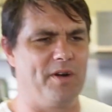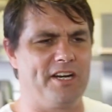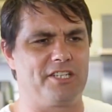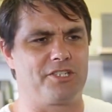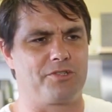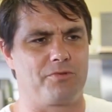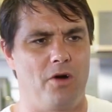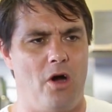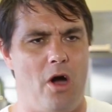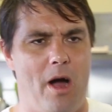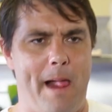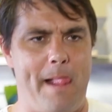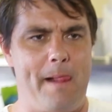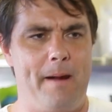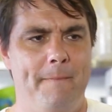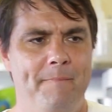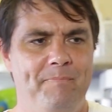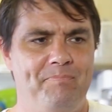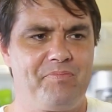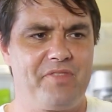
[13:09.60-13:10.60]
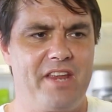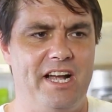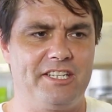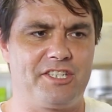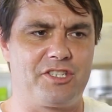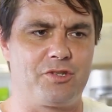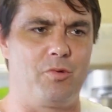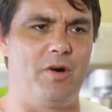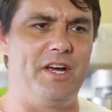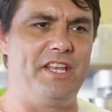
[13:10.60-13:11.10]
when it's right,
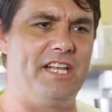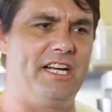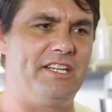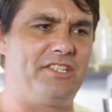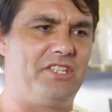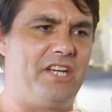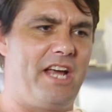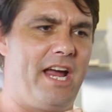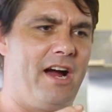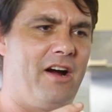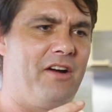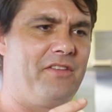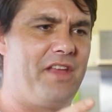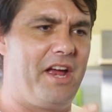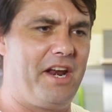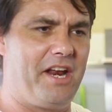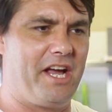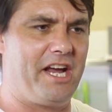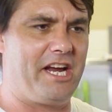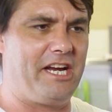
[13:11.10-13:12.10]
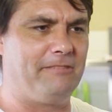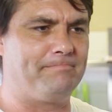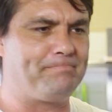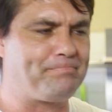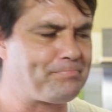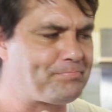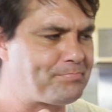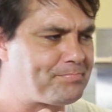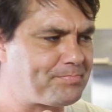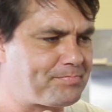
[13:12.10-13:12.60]
that sweet and that sour and that heat.
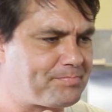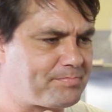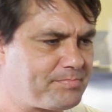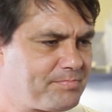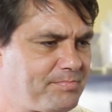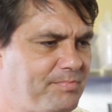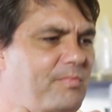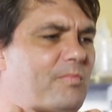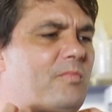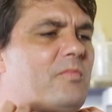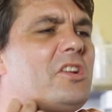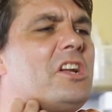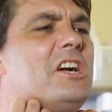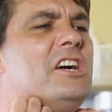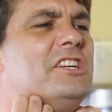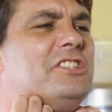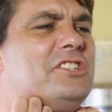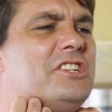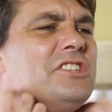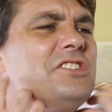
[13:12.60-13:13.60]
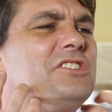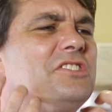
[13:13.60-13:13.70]
It